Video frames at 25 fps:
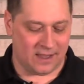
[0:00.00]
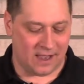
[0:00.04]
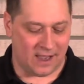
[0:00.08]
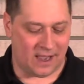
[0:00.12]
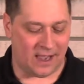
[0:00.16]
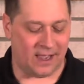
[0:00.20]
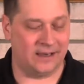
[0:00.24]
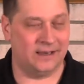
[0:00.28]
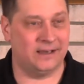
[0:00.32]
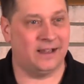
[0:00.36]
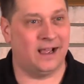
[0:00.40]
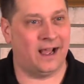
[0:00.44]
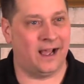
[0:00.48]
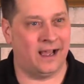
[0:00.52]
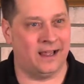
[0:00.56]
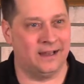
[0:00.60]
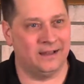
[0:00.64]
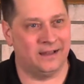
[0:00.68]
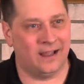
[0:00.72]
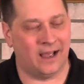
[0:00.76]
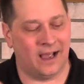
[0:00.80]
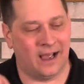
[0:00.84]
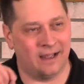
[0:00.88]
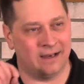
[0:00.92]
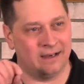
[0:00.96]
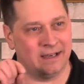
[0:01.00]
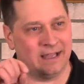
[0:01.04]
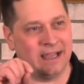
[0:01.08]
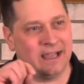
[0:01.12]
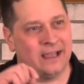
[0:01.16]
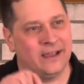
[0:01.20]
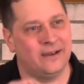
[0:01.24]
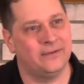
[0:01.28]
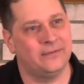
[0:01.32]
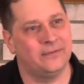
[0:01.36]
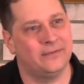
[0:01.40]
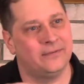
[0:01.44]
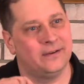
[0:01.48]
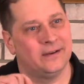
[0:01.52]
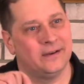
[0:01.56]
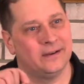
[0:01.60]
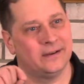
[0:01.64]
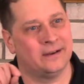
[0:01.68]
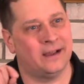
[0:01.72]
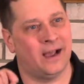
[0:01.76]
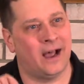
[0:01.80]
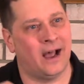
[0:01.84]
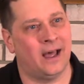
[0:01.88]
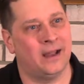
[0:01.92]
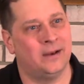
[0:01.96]
on, on, on if
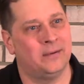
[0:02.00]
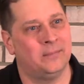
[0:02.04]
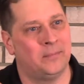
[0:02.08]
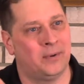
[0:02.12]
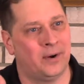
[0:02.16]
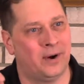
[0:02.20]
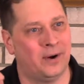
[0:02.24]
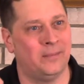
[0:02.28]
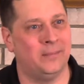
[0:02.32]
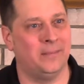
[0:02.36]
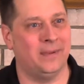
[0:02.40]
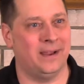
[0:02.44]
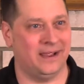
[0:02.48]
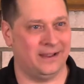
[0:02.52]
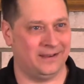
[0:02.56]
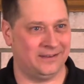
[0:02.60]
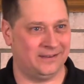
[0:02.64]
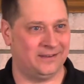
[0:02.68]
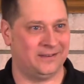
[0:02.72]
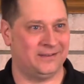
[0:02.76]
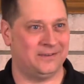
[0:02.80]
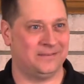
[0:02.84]
God permit.